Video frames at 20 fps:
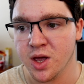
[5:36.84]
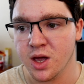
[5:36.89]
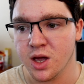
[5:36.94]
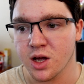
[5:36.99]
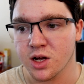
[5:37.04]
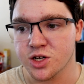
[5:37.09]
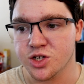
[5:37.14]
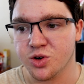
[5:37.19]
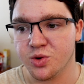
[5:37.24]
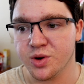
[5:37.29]

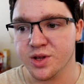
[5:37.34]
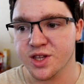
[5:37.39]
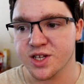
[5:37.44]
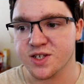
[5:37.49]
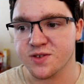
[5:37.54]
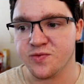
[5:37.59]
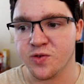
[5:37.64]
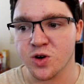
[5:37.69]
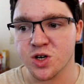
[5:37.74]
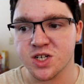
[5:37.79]
During
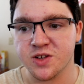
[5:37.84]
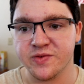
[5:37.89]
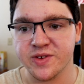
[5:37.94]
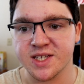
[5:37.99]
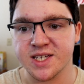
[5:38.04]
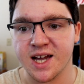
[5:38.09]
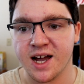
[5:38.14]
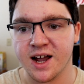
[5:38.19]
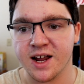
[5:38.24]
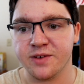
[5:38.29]
this
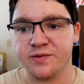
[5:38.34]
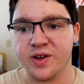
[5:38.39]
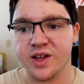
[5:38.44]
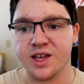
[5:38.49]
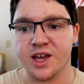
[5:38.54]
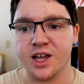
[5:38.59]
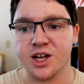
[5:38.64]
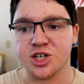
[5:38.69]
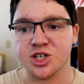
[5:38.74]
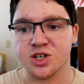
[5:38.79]
first-of-its-kind
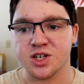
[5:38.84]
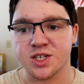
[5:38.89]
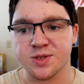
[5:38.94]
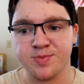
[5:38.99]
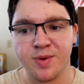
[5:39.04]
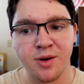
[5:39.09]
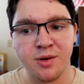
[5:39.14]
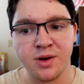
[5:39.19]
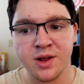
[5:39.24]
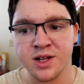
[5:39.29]
vacation
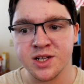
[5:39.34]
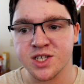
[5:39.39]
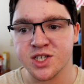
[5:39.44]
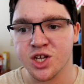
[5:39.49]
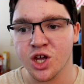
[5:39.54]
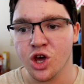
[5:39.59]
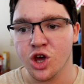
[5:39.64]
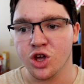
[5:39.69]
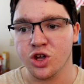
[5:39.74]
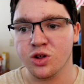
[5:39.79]
experience,
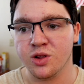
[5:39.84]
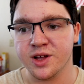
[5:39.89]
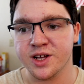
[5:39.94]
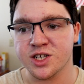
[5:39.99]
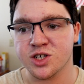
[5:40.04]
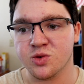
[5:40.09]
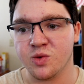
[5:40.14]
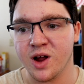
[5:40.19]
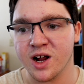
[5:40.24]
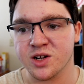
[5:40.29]
you'll
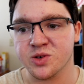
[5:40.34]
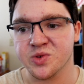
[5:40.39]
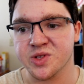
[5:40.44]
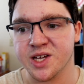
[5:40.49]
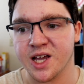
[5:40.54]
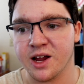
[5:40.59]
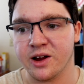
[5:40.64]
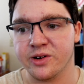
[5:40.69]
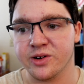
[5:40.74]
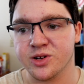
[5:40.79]
interact with
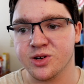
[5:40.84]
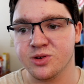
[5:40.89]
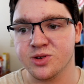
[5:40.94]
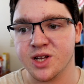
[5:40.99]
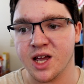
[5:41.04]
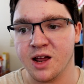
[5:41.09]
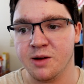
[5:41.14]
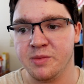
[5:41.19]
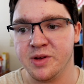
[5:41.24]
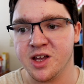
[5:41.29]
characters
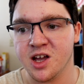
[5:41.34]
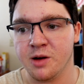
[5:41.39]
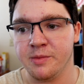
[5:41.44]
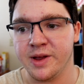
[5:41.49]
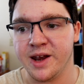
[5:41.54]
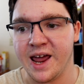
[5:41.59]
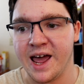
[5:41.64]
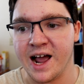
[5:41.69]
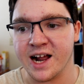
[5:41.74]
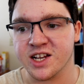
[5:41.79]
and become
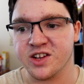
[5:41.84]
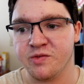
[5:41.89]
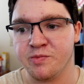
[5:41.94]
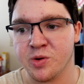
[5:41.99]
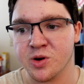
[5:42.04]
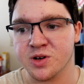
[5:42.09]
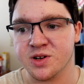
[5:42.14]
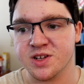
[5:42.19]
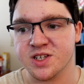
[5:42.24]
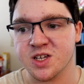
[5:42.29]
an active
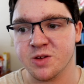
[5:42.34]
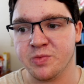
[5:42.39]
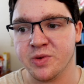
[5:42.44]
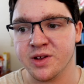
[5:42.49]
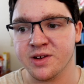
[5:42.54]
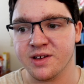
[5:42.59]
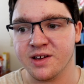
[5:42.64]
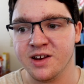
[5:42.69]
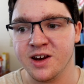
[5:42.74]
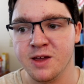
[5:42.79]

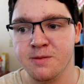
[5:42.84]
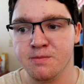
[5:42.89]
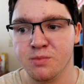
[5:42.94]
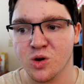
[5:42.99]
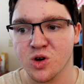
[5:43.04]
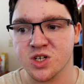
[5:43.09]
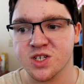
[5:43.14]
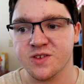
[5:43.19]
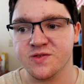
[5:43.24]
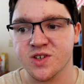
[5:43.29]
participant in
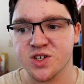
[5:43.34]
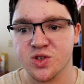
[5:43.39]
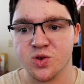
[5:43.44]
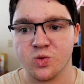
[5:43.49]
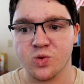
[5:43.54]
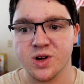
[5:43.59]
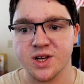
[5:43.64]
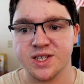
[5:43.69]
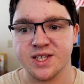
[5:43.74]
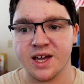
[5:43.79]
immersive
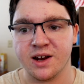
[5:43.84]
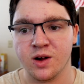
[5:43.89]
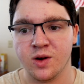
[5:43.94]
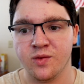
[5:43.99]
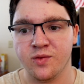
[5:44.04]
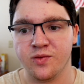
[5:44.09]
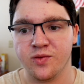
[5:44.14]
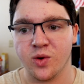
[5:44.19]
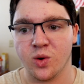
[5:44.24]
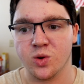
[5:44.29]
stories that
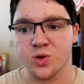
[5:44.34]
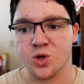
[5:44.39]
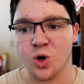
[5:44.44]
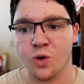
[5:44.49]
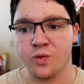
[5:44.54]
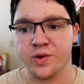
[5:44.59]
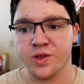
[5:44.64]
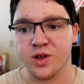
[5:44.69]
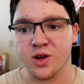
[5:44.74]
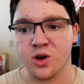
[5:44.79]
unfold
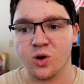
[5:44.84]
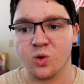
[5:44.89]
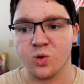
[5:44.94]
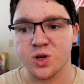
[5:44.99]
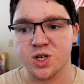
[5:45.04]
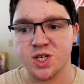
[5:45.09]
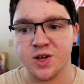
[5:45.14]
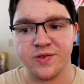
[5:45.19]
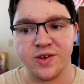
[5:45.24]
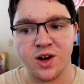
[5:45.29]
over the
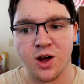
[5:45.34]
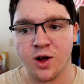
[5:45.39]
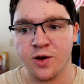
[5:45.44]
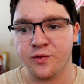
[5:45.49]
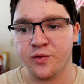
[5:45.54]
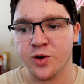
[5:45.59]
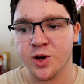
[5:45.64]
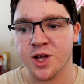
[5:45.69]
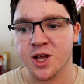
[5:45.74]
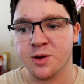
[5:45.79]
course of an
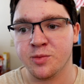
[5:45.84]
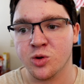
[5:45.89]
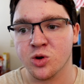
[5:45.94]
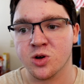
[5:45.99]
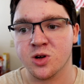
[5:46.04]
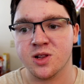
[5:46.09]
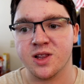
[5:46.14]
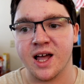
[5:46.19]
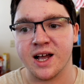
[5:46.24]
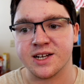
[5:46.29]
unforgettable
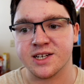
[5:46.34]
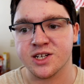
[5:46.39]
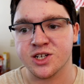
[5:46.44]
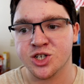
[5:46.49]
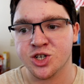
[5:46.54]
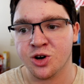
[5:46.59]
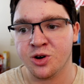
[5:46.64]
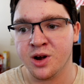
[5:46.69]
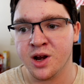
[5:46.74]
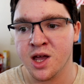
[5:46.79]
galactic
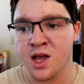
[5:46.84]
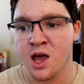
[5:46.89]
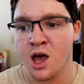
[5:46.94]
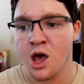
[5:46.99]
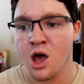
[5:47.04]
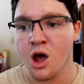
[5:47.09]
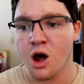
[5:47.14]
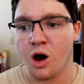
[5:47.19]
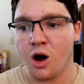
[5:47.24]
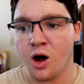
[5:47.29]
journey
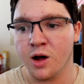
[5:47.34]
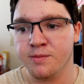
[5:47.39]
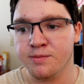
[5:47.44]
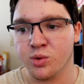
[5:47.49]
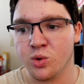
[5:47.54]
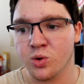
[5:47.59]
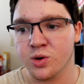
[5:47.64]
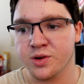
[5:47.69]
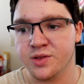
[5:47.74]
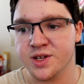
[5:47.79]
on
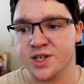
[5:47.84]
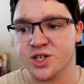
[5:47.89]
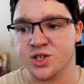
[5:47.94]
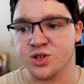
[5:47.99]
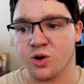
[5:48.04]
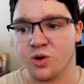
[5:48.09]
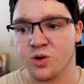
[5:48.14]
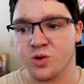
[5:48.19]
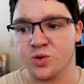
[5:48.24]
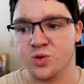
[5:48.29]
board the
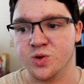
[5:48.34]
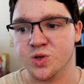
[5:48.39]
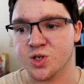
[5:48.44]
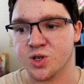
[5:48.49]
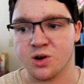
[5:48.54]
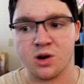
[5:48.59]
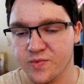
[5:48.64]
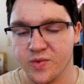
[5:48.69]
Star Cruiser,